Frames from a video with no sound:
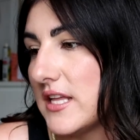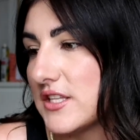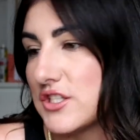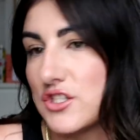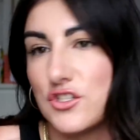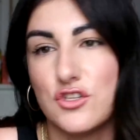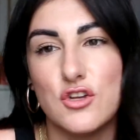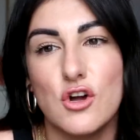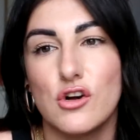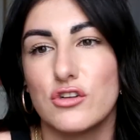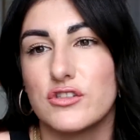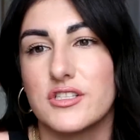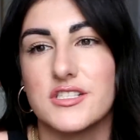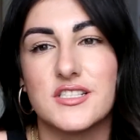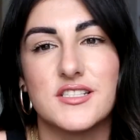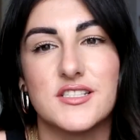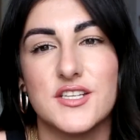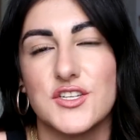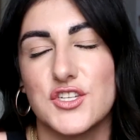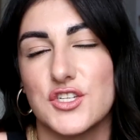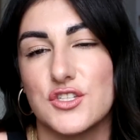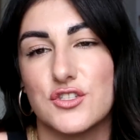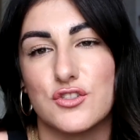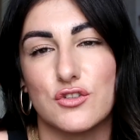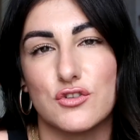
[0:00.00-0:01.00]
It's not
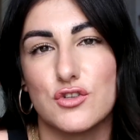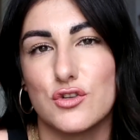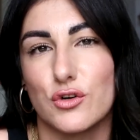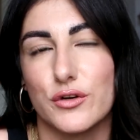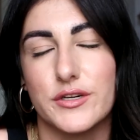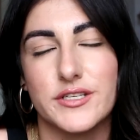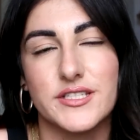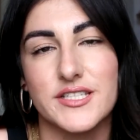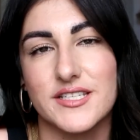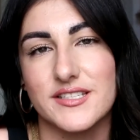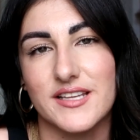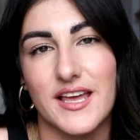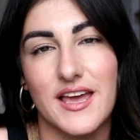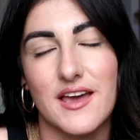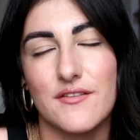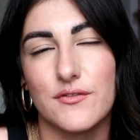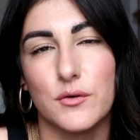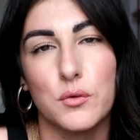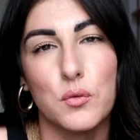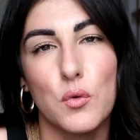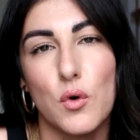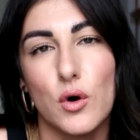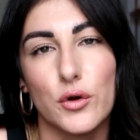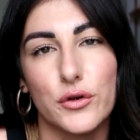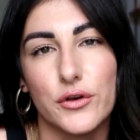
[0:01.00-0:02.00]
decisions or choices I
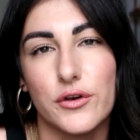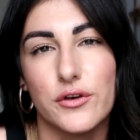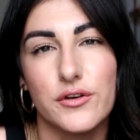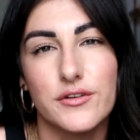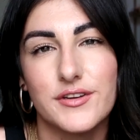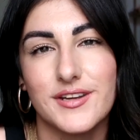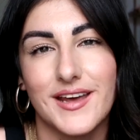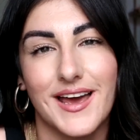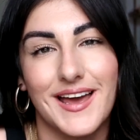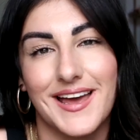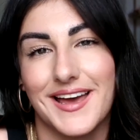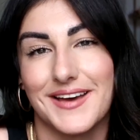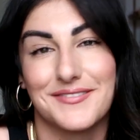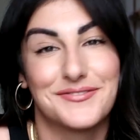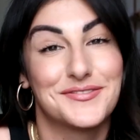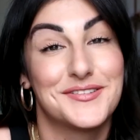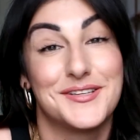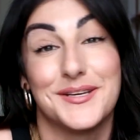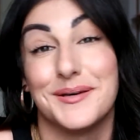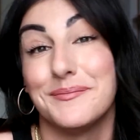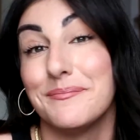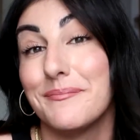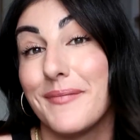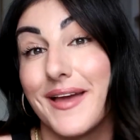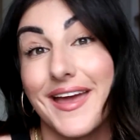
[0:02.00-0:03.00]
ever want to have
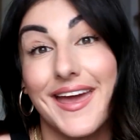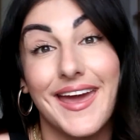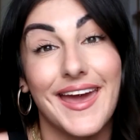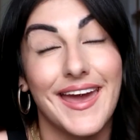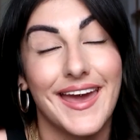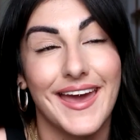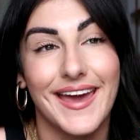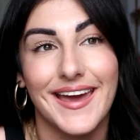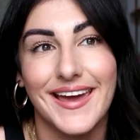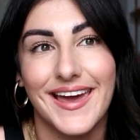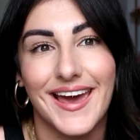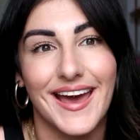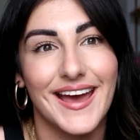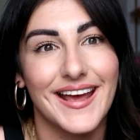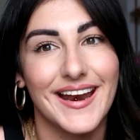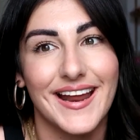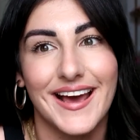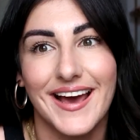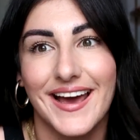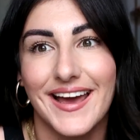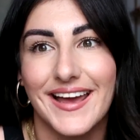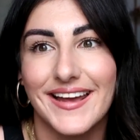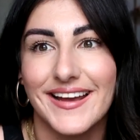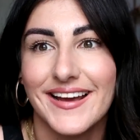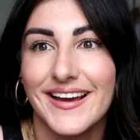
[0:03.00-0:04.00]
to make, and
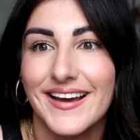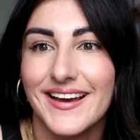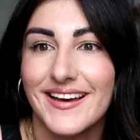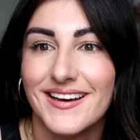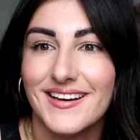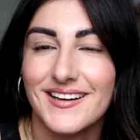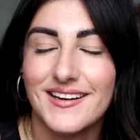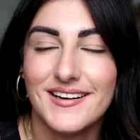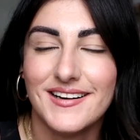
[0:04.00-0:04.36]
I